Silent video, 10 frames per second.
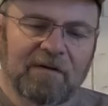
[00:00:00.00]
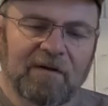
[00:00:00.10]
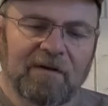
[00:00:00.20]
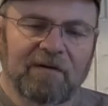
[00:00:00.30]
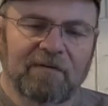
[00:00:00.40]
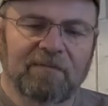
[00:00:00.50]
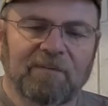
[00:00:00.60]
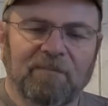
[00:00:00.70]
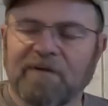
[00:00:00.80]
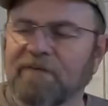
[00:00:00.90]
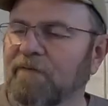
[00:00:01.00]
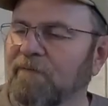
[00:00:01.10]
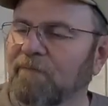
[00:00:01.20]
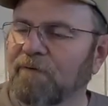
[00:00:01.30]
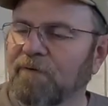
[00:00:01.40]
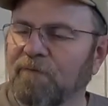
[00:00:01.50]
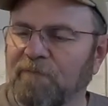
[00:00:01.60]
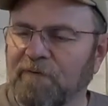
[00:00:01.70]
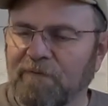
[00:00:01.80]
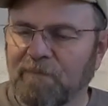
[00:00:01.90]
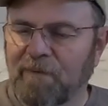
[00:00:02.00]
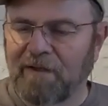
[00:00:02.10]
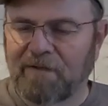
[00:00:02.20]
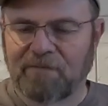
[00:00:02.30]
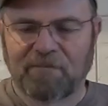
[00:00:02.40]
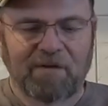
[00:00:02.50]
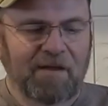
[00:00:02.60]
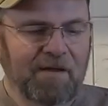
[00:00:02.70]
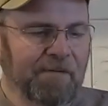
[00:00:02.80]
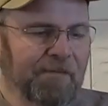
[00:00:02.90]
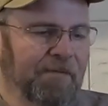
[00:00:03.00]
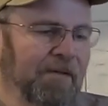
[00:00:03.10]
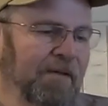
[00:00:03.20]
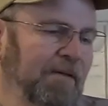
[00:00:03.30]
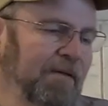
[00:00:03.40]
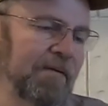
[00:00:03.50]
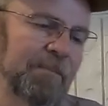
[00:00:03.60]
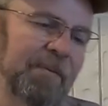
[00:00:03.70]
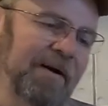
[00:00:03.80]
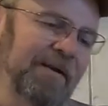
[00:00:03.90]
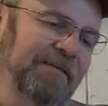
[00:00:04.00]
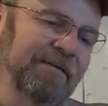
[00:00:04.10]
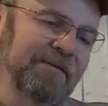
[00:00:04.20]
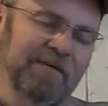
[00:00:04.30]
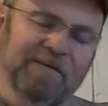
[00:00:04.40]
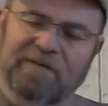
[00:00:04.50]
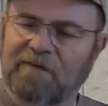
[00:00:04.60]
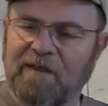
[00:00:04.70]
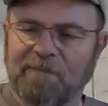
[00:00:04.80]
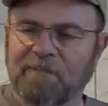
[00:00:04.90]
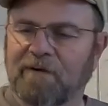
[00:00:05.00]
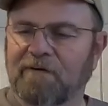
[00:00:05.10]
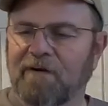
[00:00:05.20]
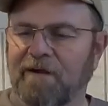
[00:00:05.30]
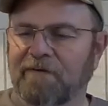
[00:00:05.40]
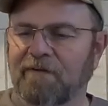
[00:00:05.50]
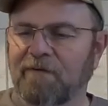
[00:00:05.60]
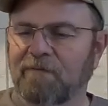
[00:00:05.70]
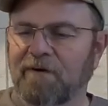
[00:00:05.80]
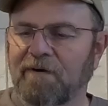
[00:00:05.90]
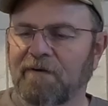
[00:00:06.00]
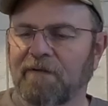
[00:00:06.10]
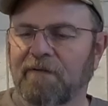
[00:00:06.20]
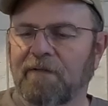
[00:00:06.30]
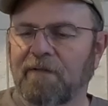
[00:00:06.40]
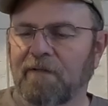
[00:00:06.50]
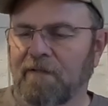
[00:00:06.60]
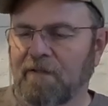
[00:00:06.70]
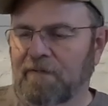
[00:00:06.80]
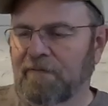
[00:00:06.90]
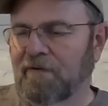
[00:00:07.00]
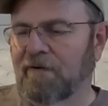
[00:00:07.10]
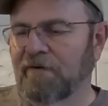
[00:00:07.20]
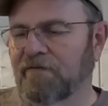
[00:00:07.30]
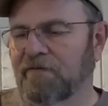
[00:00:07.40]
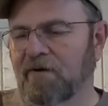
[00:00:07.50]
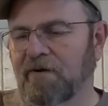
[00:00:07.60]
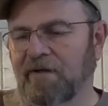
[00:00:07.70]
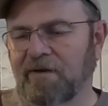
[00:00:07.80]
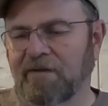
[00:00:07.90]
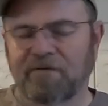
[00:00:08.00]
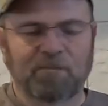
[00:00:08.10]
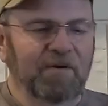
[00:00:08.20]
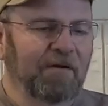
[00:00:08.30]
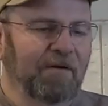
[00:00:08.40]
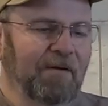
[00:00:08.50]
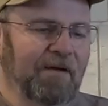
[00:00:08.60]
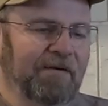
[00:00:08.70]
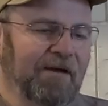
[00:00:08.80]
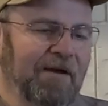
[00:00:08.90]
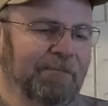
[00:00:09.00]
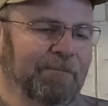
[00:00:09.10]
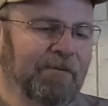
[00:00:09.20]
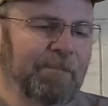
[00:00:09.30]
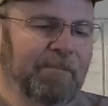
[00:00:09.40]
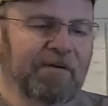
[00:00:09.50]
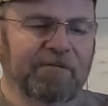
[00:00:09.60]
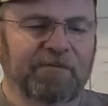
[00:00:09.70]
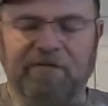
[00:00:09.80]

rub rails on the roof and on the back of the wing. The body's in good shape, not cracked anywhere. And the car's dirty. He didn't spend a whole lot of time prepping it for